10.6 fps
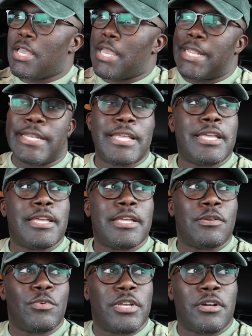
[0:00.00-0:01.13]
And
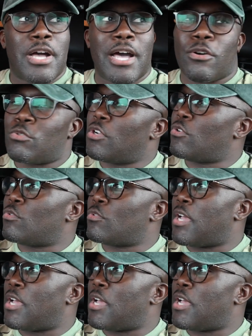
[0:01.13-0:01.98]
then we gonna, I don't know,